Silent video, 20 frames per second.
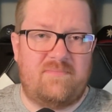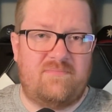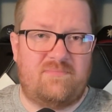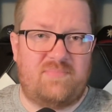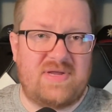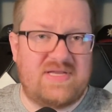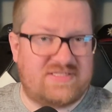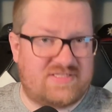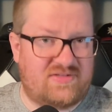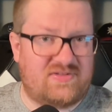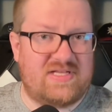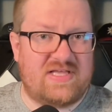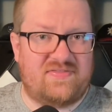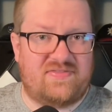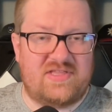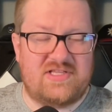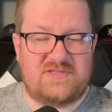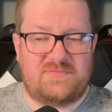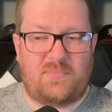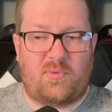Basically, at
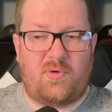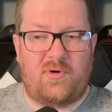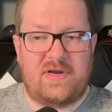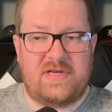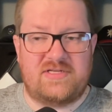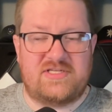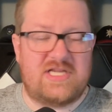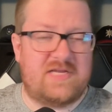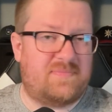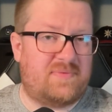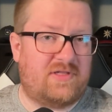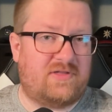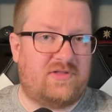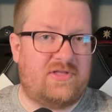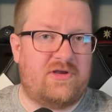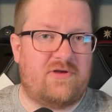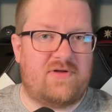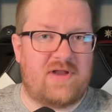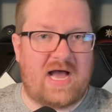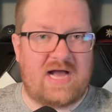this point, typically
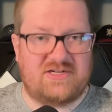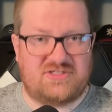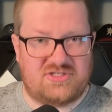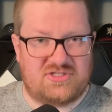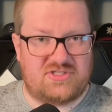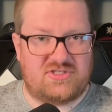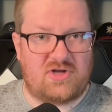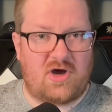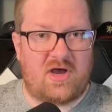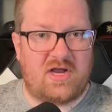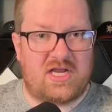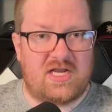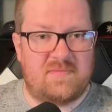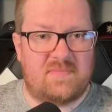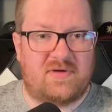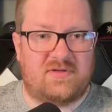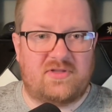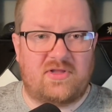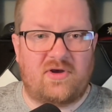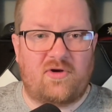you're not just talking
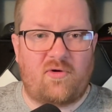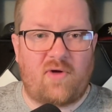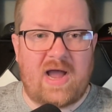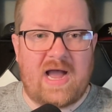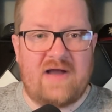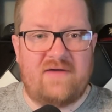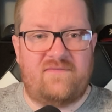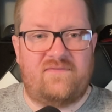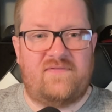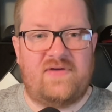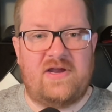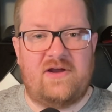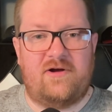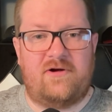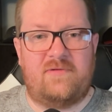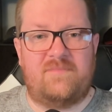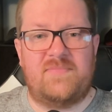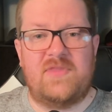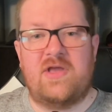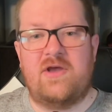about the craft
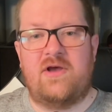fair.